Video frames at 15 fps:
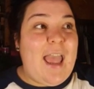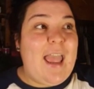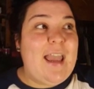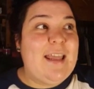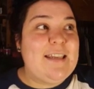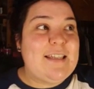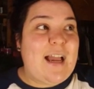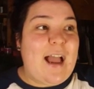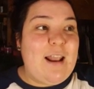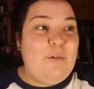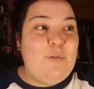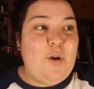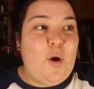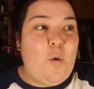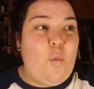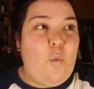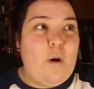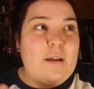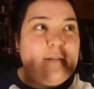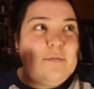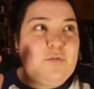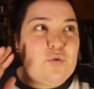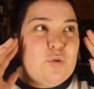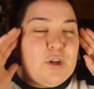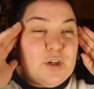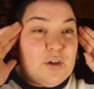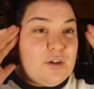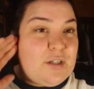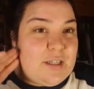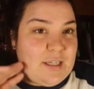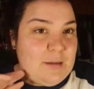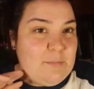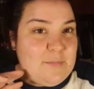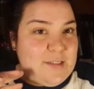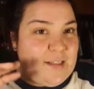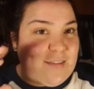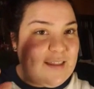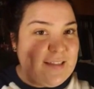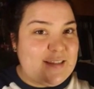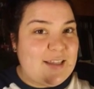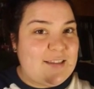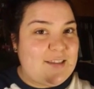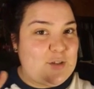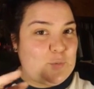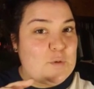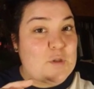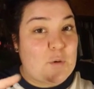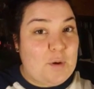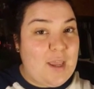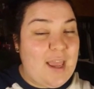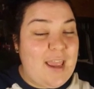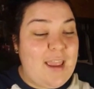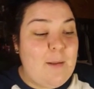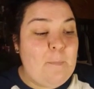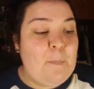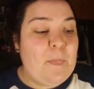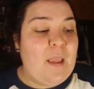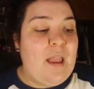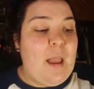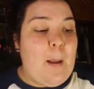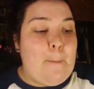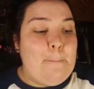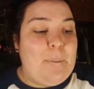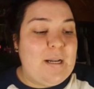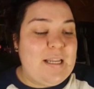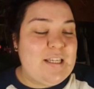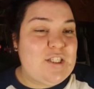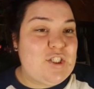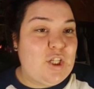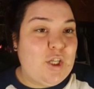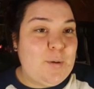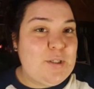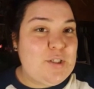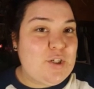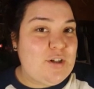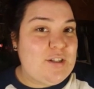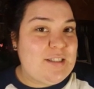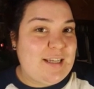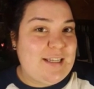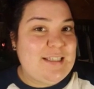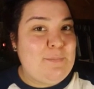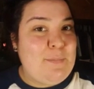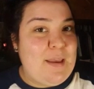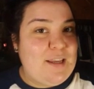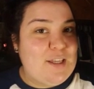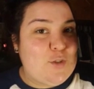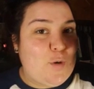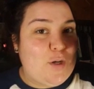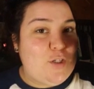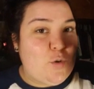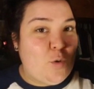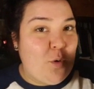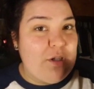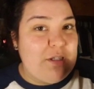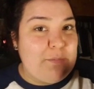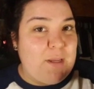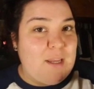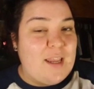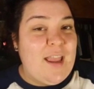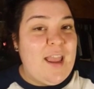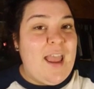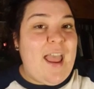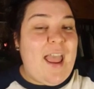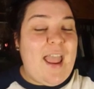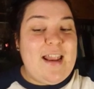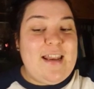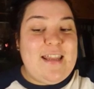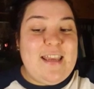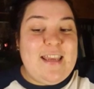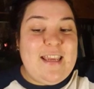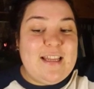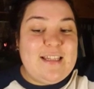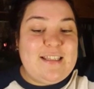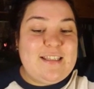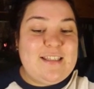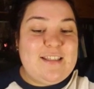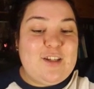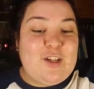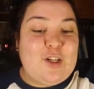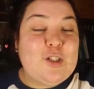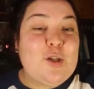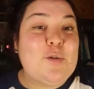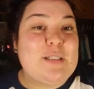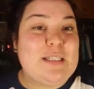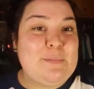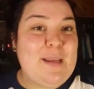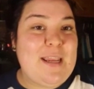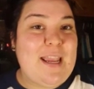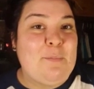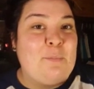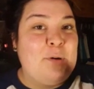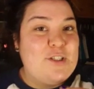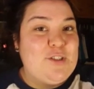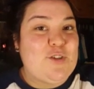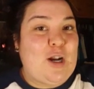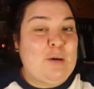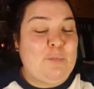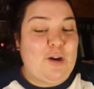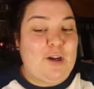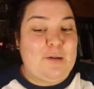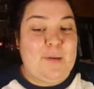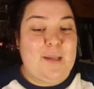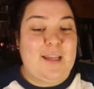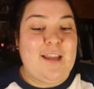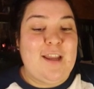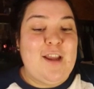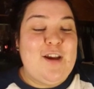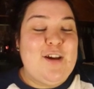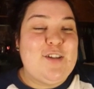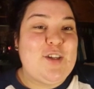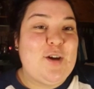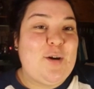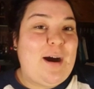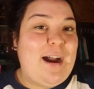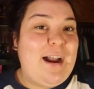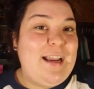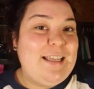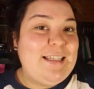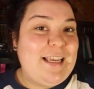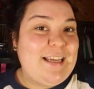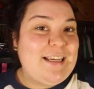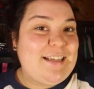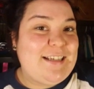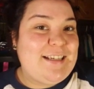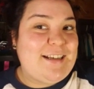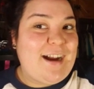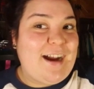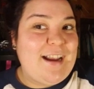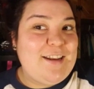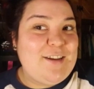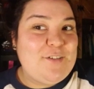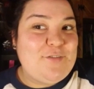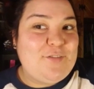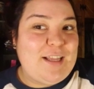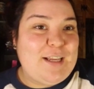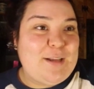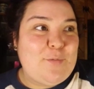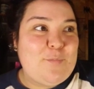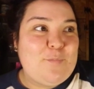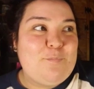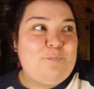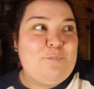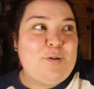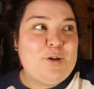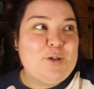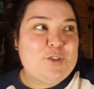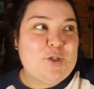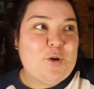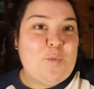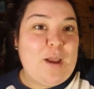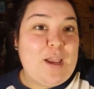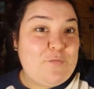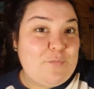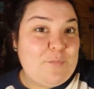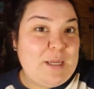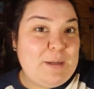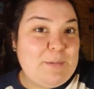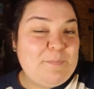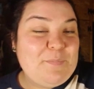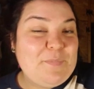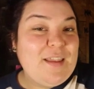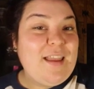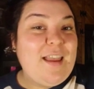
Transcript: And I don't know what triggered him to think that this was okay, but he slowly starts like to make his way towards me. And he gets close to me and puts his arm around me, so I like kind of like push away from him,